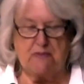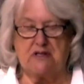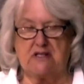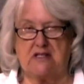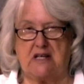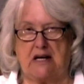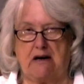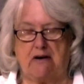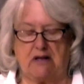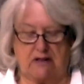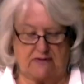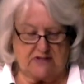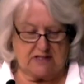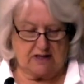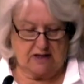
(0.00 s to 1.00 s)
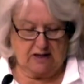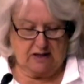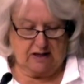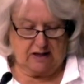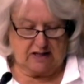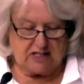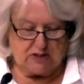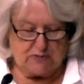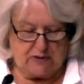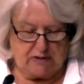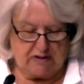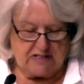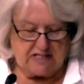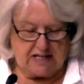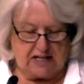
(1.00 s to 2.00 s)
narratives
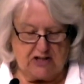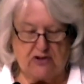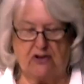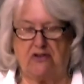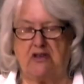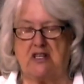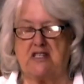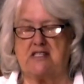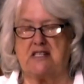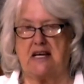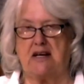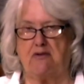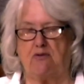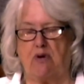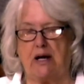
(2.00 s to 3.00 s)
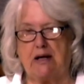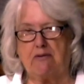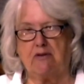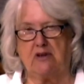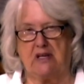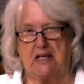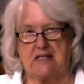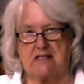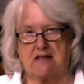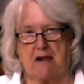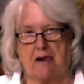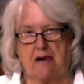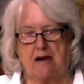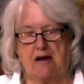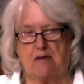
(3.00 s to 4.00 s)
experience angels in a state of wakefulness.
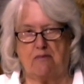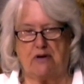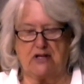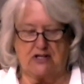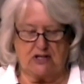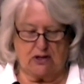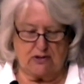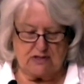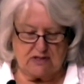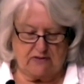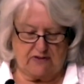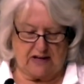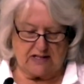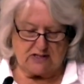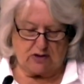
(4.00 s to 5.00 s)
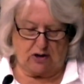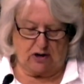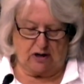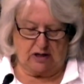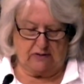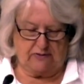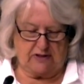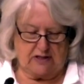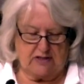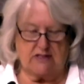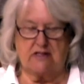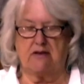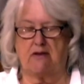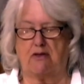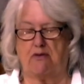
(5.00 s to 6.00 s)
But Joseph has all of his
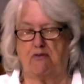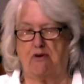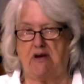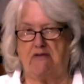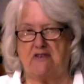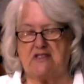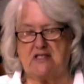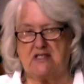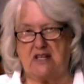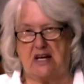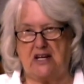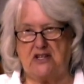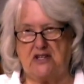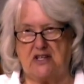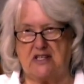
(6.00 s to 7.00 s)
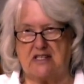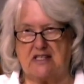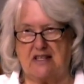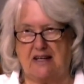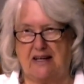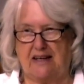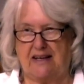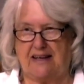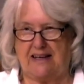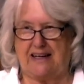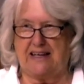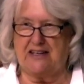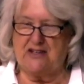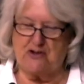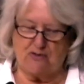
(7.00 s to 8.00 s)
three visitations
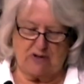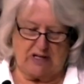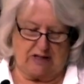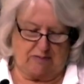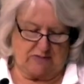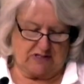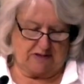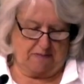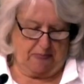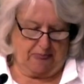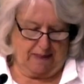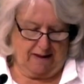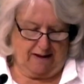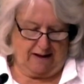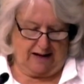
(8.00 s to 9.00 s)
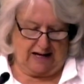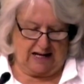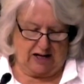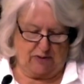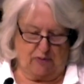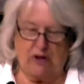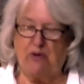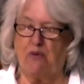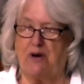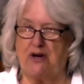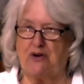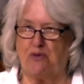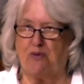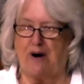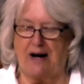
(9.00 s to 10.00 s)
in dreams, and we wonder
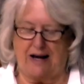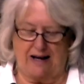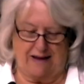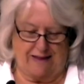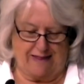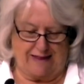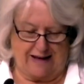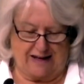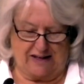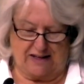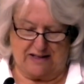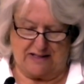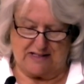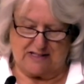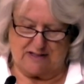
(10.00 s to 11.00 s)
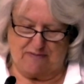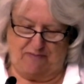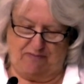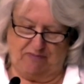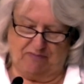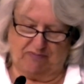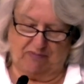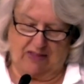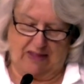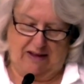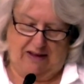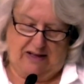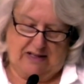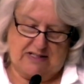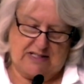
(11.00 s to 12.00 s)
why that is.
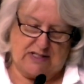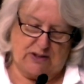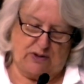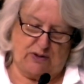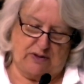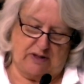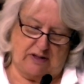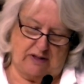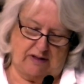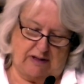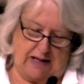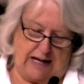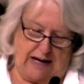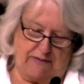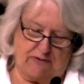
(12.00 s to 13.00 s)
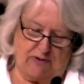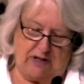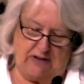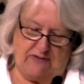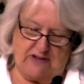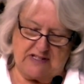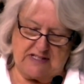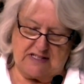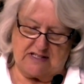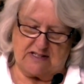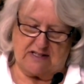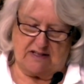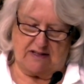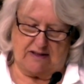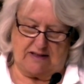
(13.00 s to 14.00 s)
So after he visits
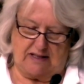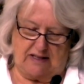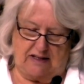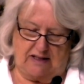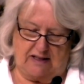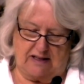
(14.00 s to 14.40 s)
the